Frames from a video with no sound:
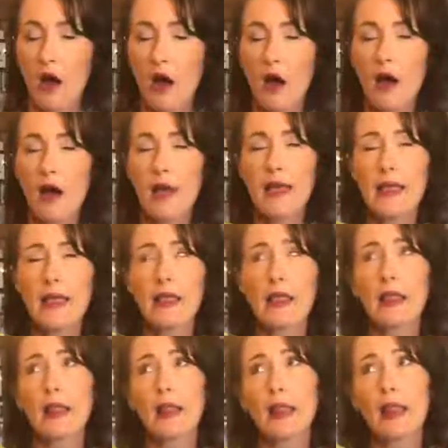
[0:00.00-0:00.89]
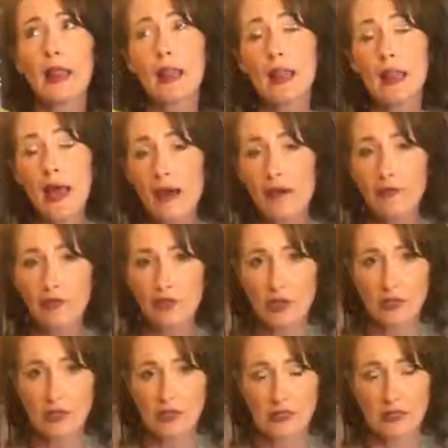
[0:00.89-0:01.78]
I love
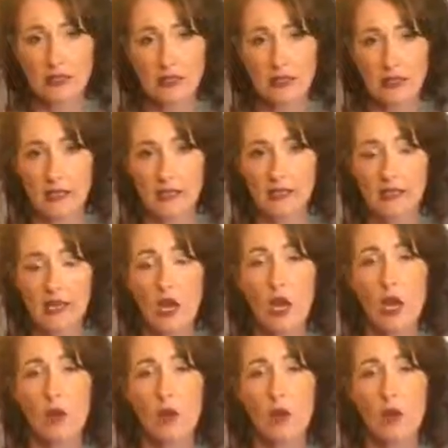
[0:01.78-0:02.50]
using this